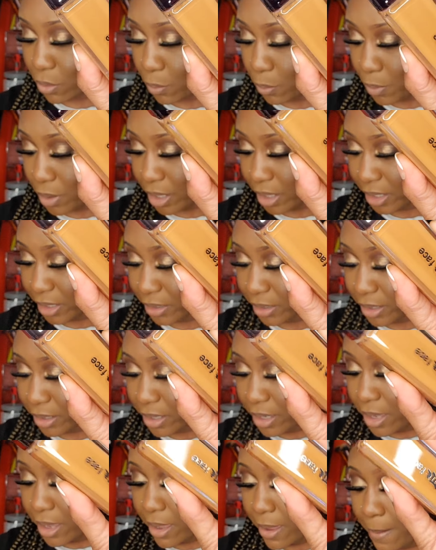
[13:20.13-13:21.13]
or what,
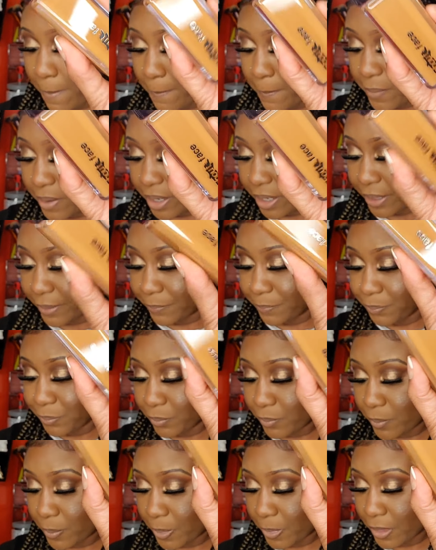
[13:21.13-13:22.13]
but
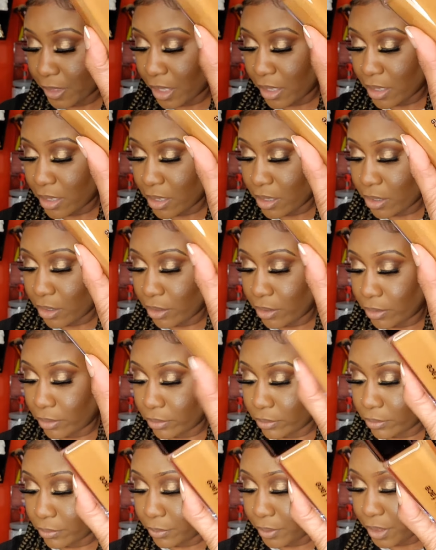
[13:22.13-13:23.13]

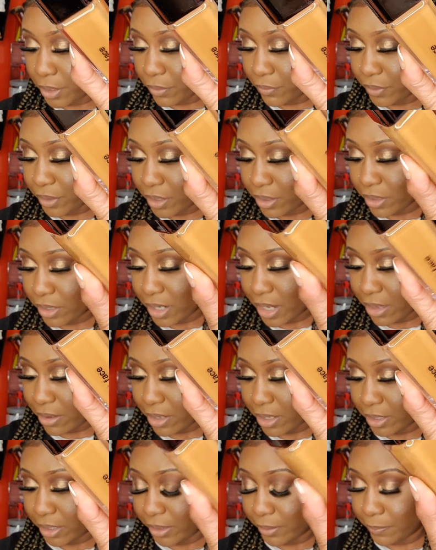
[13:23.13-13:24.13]
we gonna figure it out,
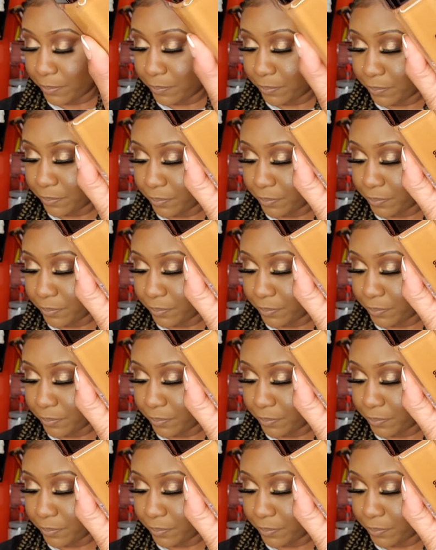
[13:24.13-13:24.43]
honey.